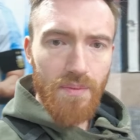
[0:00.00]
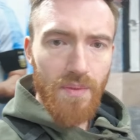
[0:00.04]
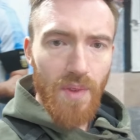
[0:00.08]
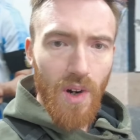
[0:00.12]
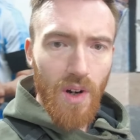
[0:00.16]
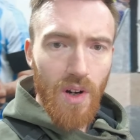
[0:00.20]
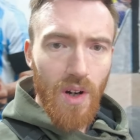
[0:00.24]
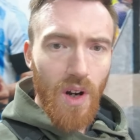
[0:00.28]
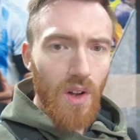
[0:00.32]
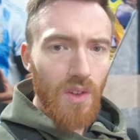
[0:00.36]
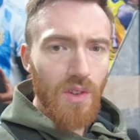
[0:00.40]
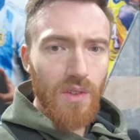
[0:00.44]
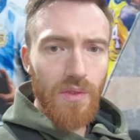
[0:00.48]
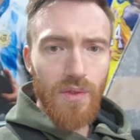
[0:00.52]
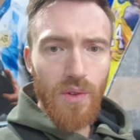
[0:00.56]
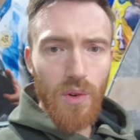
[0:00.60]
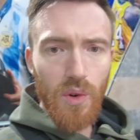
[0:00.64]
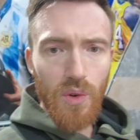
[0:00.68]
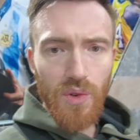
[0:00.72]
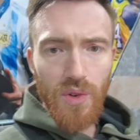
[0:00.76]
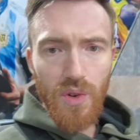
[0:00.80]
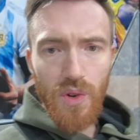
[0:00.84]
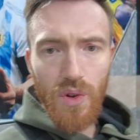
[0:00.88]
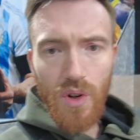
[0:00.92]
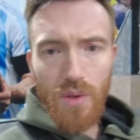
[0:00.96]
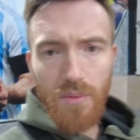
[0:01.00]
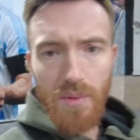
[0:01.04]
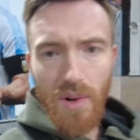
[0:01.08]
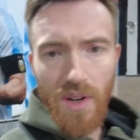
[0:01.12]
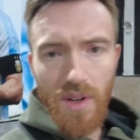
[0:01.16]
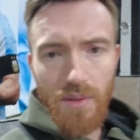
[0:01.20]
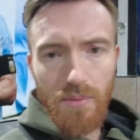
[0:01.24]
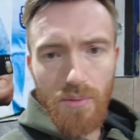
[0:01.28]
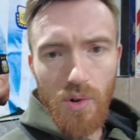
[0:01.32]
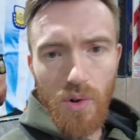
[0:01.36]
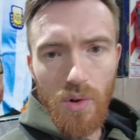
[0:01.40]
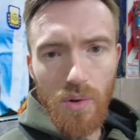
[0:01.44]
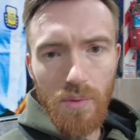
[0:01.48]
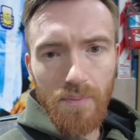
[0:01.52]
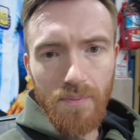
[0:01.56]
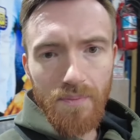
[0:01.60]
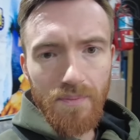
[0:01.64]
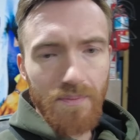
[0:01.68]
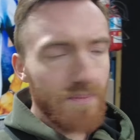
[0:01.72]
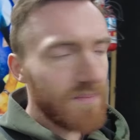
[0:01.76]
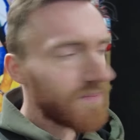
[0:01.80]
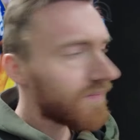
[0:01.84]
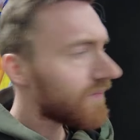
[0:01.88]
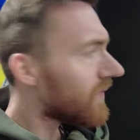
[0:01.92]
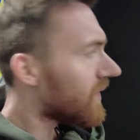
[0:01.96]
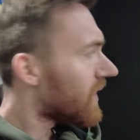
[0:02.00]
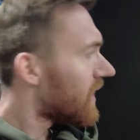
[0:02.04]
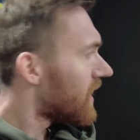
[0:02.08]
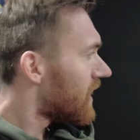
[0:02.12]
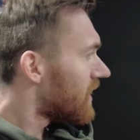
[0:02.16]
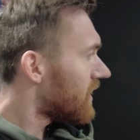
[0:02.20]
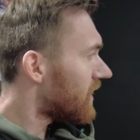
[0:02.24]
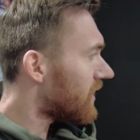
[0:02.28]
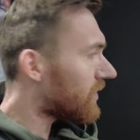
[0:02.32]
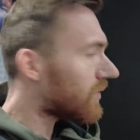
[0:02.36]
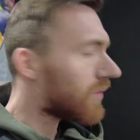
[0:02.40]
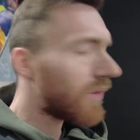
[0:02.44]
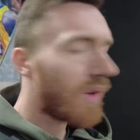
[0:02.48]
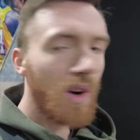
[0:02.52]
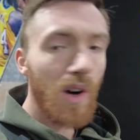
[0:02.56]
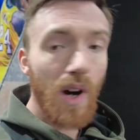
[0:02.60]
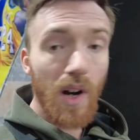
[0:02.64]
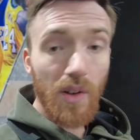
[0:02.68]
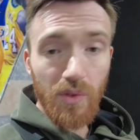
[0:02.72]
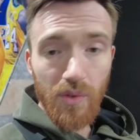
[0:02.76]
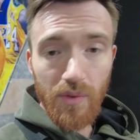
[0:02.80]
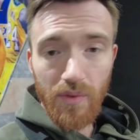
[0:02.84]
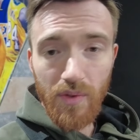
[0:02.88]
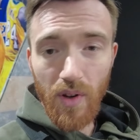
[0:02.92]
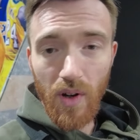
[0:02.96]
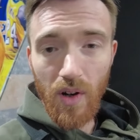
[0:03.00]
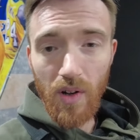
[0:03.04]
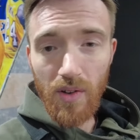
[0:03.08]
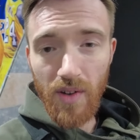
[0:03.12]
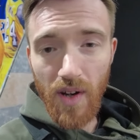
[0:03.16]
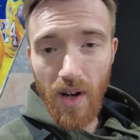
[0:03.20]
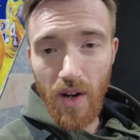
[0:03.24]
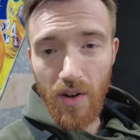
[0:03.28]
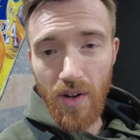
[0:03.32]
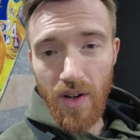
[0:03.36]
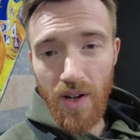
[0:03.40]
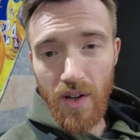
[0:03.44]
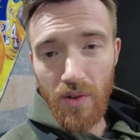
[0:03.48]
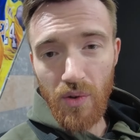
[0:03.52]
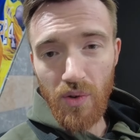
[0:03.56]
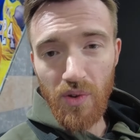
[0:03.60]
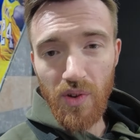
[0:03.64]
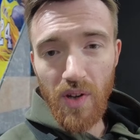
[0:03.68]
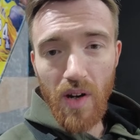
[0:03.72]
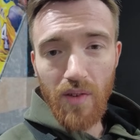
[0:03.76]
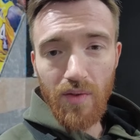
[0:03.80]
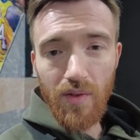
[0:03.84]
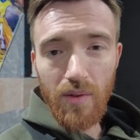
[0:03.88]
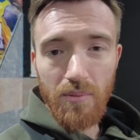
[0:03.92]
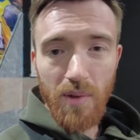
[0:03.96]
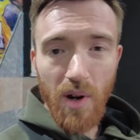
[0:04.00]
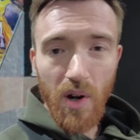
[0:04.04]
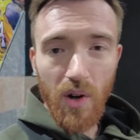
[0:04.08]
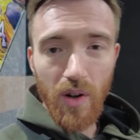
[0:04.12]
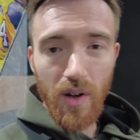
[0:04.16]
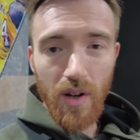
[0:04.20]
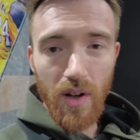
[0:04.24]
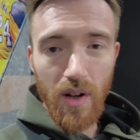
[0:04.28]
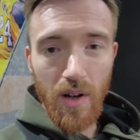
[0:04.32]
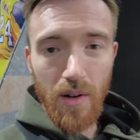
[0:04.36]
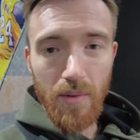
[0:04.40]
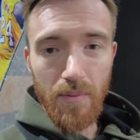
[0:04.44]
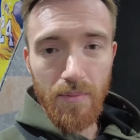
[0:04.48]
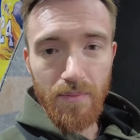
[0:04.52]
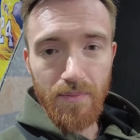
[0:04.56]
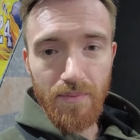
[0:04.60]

I can't afford Europe anymore. That's why I had to fly down here to South America.